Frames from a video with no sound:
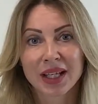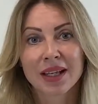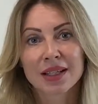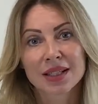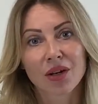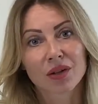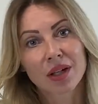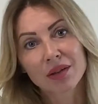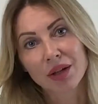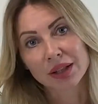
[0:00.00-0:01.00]
So
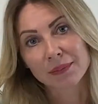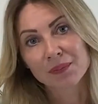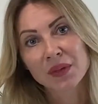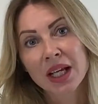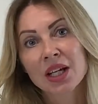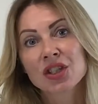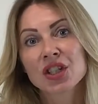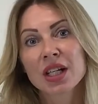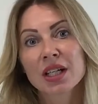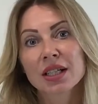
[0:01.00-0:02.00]
go on,
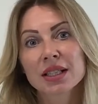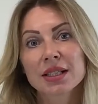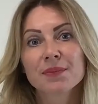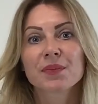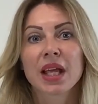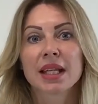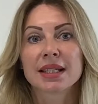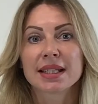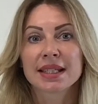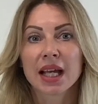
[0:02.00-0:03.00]
check it and
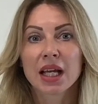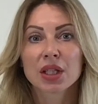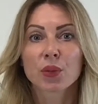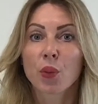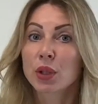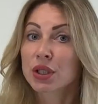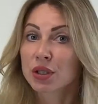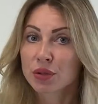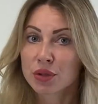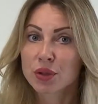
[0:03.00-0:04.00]
decide what
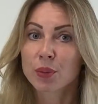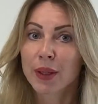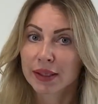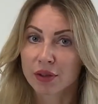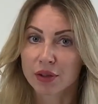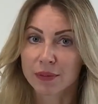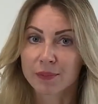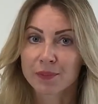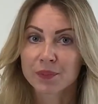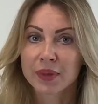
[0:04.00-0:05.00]
suits you better.
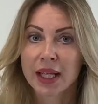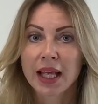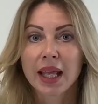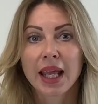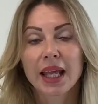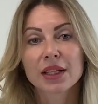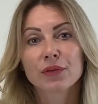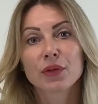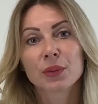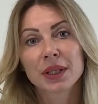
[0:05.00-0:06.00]
And
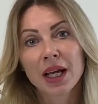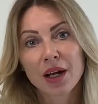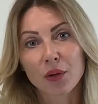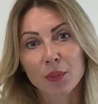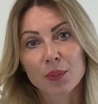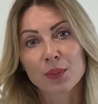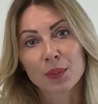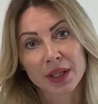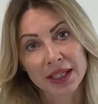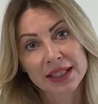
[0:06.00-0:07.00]
from now,
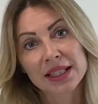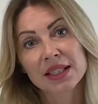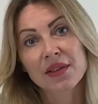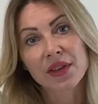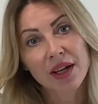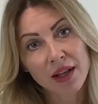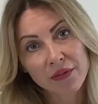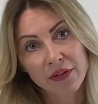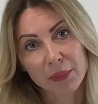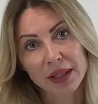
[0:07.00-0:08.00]
practice the
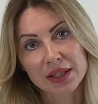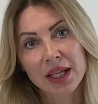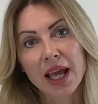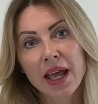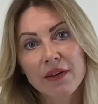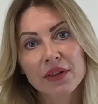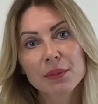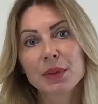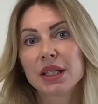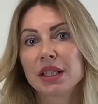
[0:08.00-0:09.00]
alphabet
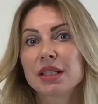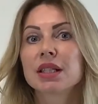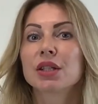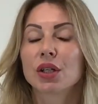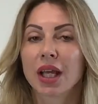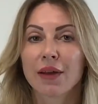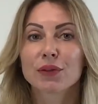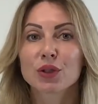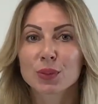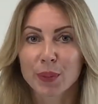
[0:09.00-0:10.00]
every minute you
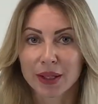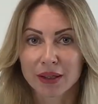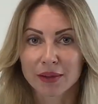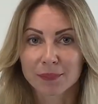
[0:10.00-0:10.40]
have to spare.